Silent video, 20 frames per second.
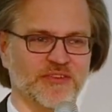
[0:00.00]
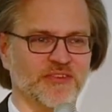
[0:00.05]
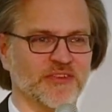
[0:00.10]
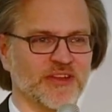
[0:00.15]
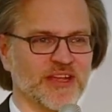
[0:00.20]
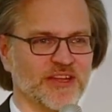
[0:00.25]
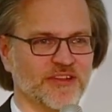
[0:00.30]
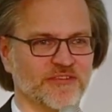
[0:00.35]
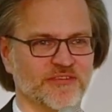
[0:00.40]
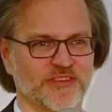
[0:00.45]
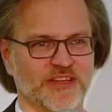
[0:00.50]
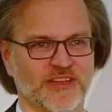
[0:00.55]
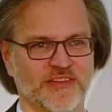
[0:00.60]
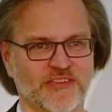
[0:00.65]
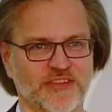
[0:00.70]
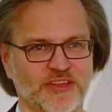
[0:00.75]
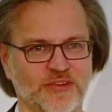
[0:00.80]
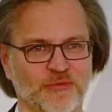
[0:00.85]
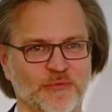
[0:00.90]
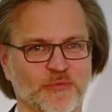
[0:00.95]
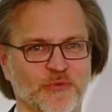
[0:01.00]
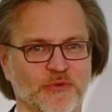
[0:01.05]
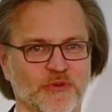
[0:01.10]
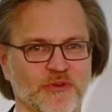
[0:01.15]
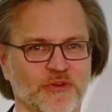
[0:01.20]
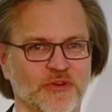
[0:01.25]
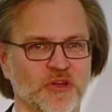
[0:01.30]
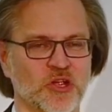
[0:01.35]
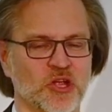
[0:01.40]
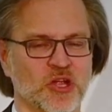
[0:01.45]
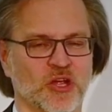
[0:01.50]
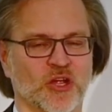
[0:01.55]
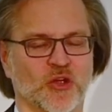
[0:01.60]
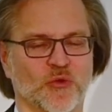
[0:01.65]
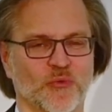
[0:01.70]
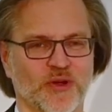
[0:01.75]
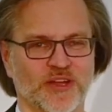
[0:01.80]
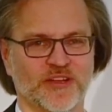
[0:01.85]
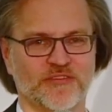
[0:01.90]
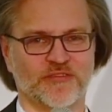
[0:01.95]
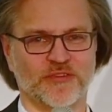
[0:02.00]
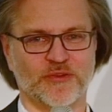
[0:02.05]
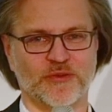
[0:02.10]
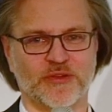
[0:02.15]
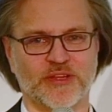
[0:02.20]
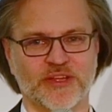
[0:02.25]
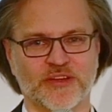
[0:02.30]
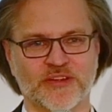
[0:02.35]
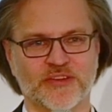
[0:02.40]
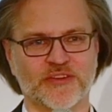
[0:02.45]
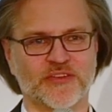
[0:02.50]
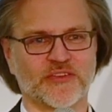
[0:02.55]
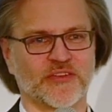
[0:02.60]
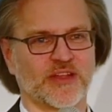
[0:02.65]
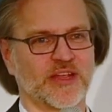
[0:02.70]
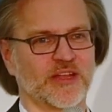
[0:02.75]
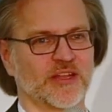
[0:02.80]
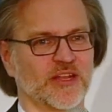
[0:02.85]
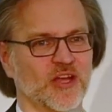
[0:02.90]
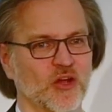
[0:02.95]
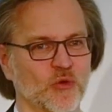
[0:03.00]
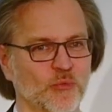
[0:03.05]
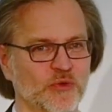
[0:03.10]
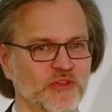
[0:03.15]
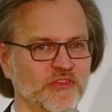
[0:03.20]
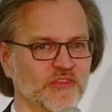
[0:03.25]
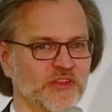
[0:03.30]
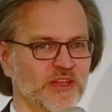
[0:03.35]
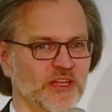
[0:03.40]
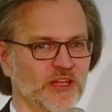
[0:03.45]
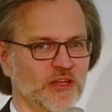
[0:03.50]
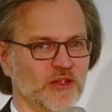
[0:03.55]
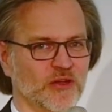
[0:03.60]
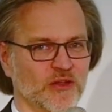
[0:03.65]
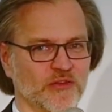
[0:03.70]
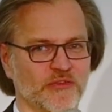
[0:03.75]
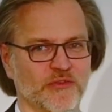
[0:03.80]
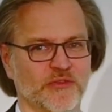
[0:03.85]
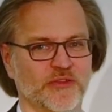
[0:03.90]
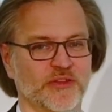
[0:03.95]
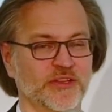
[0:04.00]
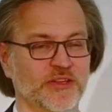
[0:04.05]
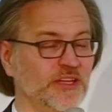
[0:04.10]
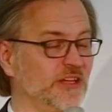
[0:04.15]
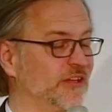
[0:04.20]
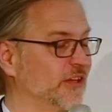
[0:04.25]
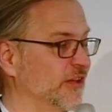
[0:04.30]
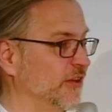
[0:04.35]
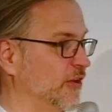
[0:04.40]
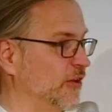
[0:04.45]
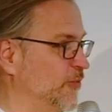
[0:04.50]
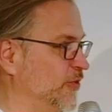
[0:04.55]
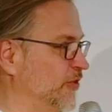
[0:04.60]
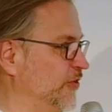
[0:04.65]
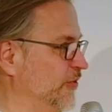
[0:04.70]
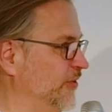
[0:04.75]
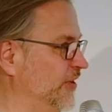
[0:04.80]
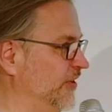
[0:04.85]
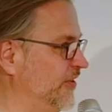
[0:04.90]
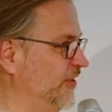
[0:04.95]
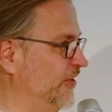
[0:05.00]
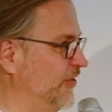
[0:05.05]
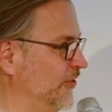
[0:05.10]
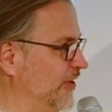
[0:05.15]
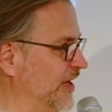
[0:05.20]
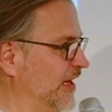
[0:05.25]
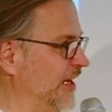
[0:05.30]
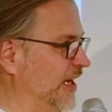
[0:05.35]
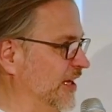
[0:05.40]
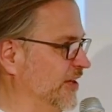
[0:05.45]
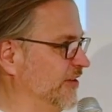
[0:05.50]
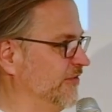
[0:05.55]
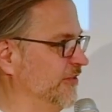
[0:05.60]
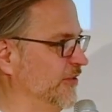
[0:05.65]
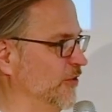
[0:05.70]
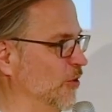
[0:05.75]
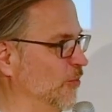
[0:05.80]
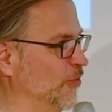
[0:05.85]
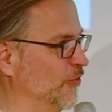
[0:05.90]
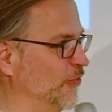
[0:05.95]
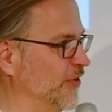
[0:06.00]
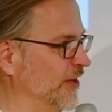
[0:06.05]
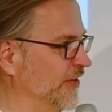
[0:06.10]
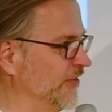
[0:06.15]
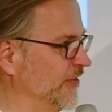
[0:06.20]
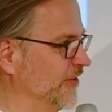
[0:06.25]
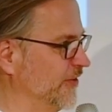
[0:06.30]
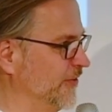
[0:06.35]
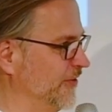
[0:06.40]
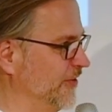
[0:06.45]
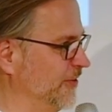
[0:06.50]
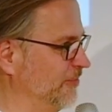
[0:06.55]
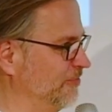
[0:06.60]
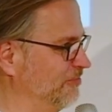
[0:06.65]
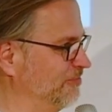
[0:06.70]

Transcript: kind of testing for quite a few years. And now we see also the need and the opportunity to get active in Open RAN security.